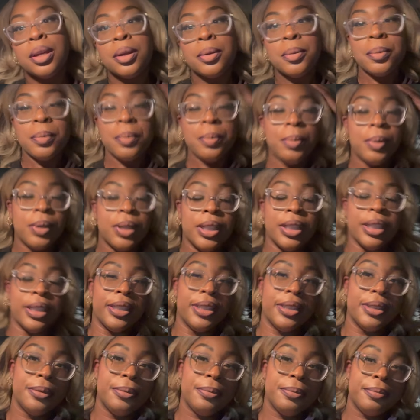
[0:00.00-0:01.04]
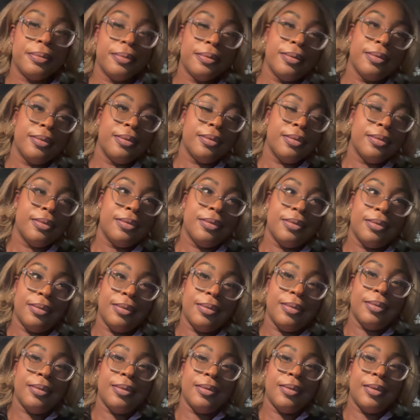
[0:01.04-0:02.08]
But
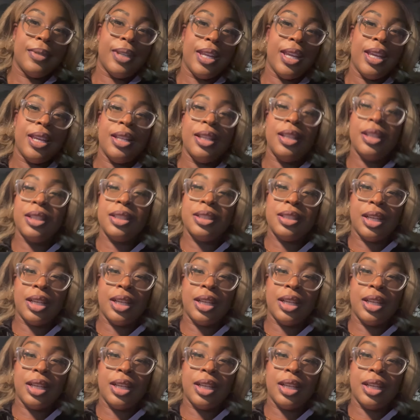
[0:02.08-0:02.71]
it looks